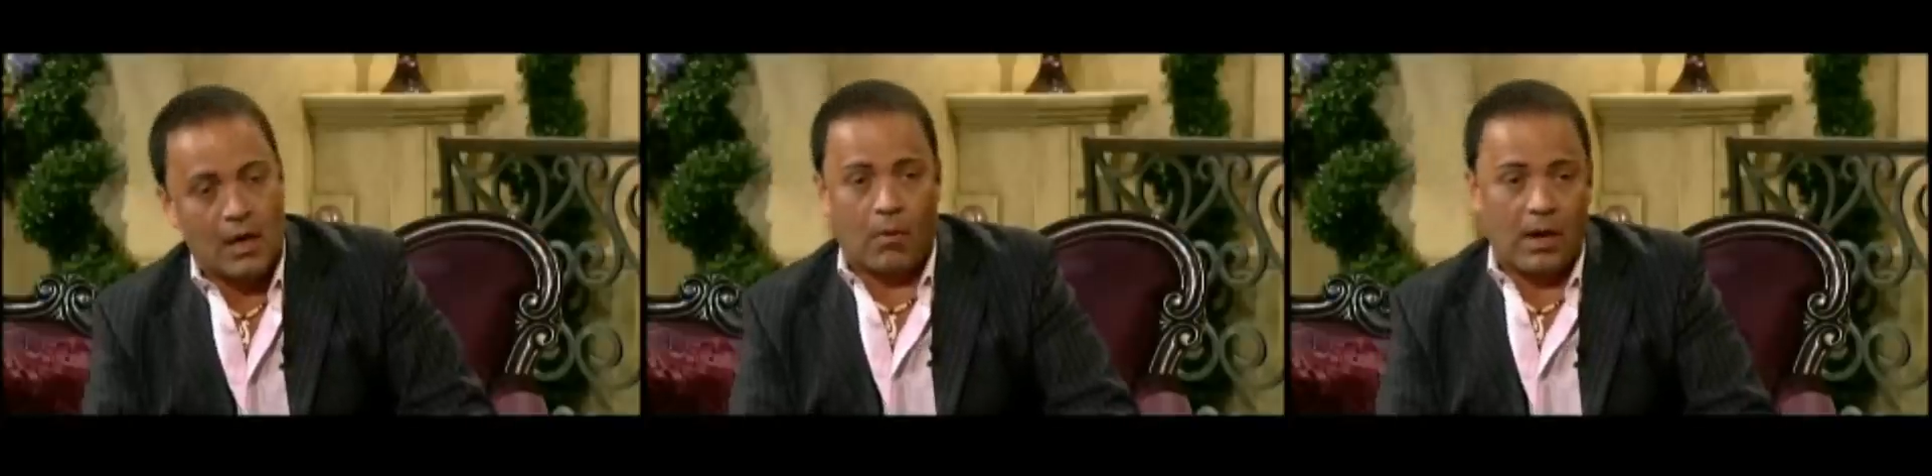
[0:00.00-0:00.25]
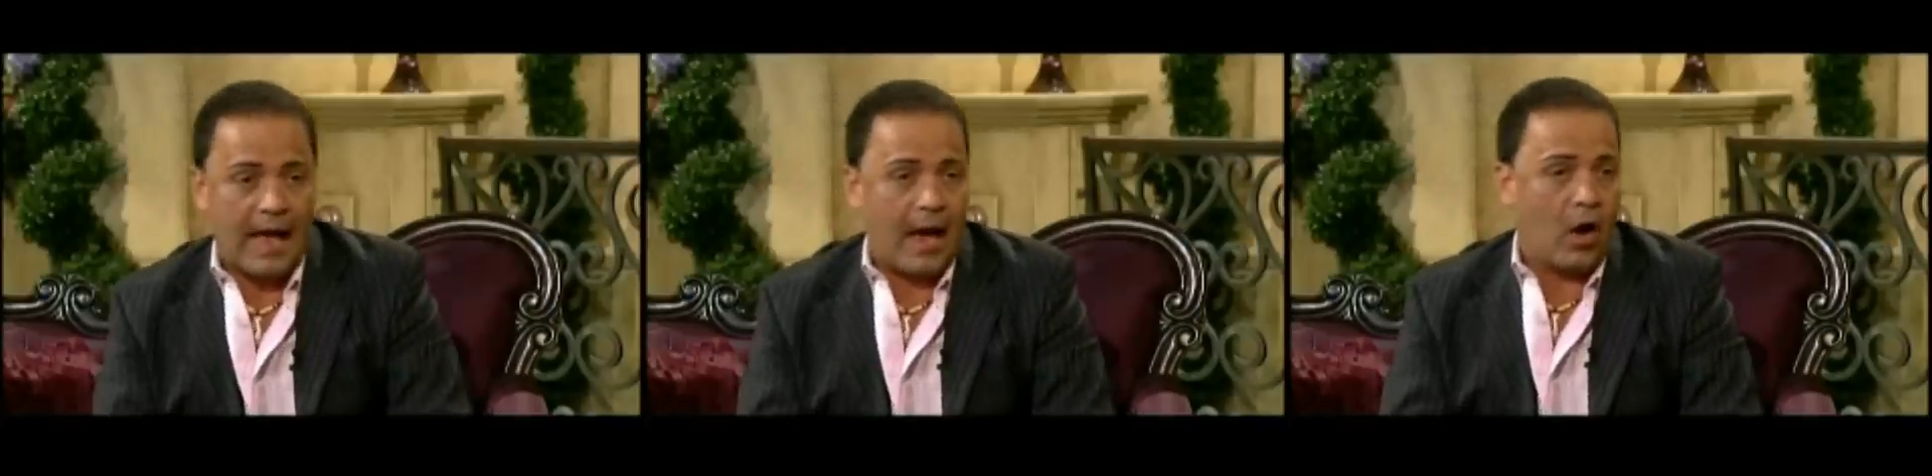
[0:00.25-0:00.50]

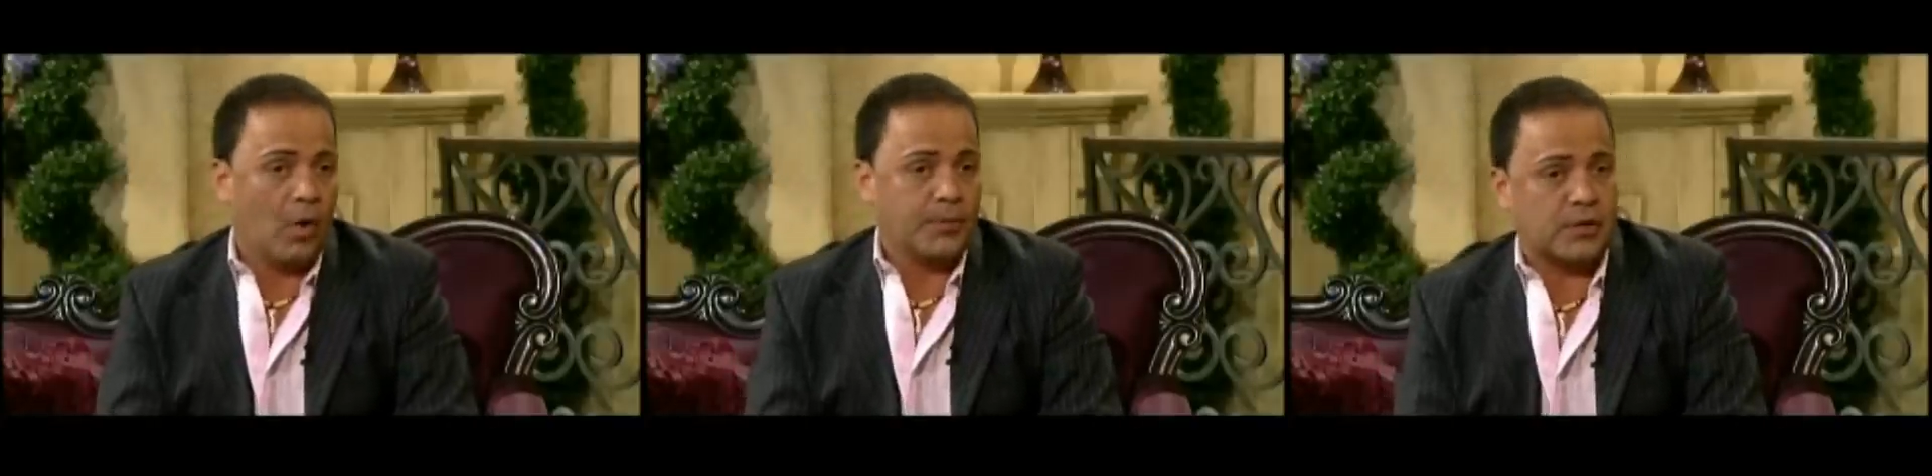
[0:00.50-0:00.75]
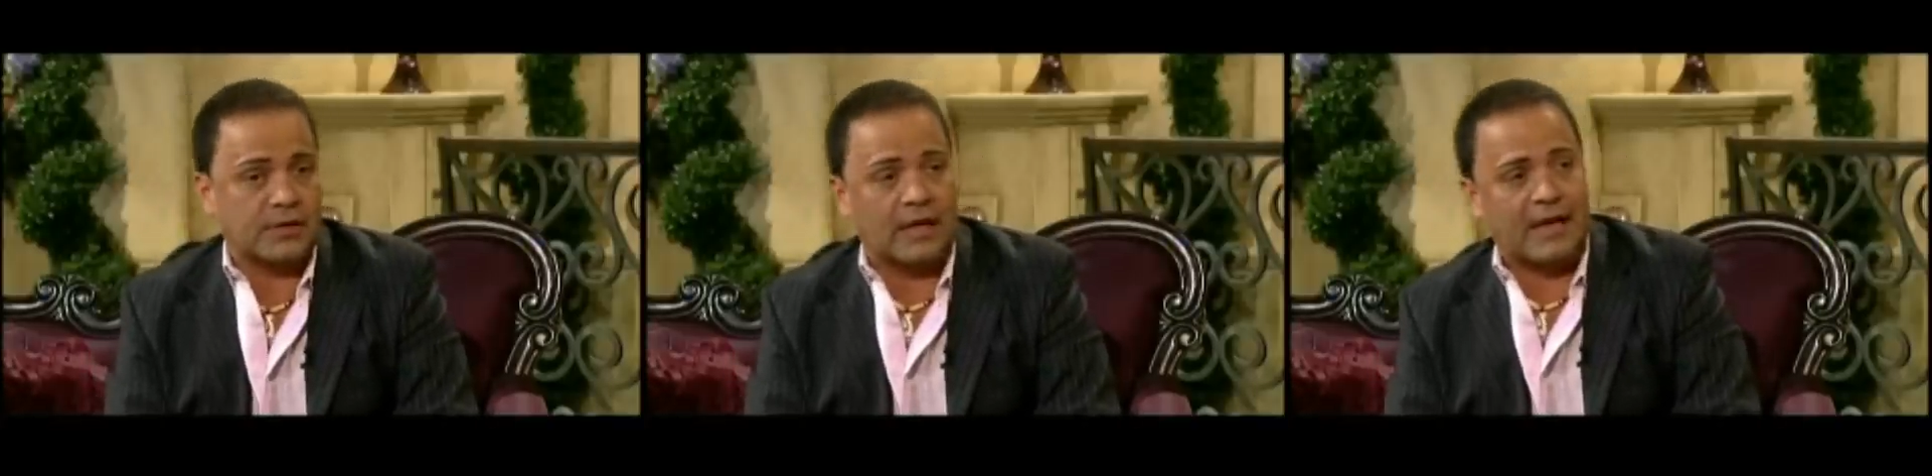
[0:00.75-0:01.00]
Well, I hope
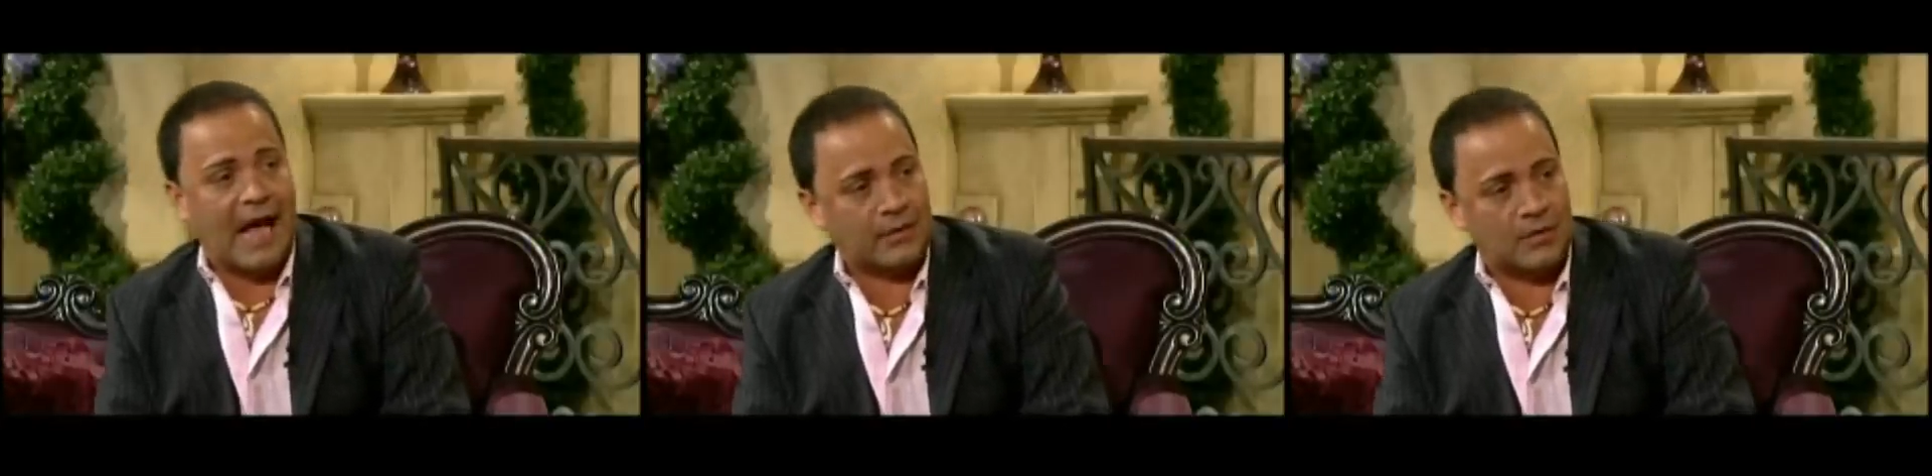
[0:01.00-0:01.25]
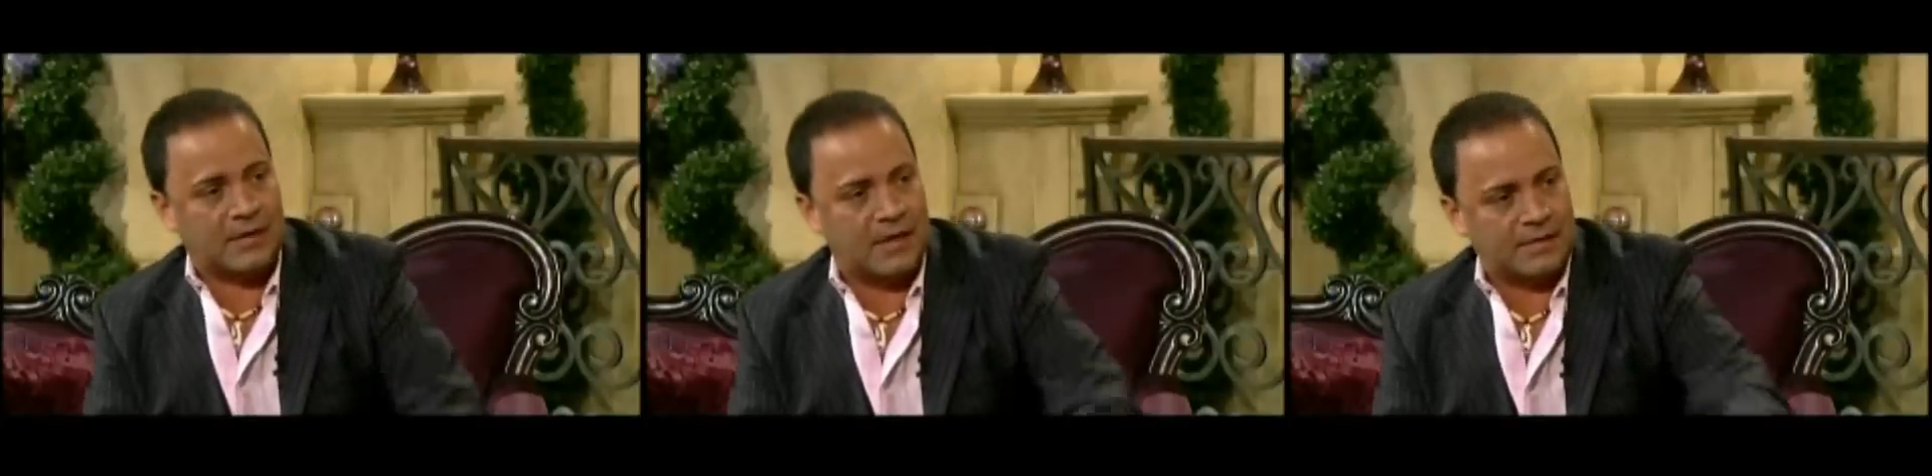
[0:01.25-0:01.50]
so. The
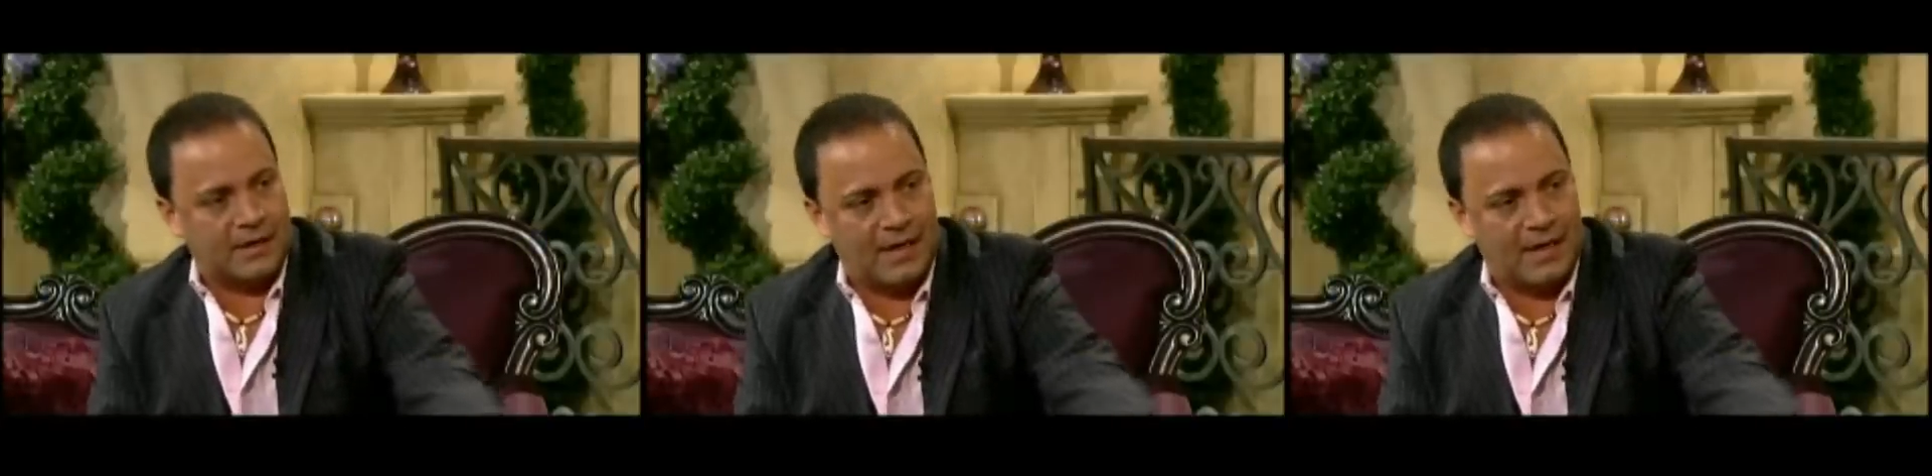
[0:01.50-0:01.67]
doctor says,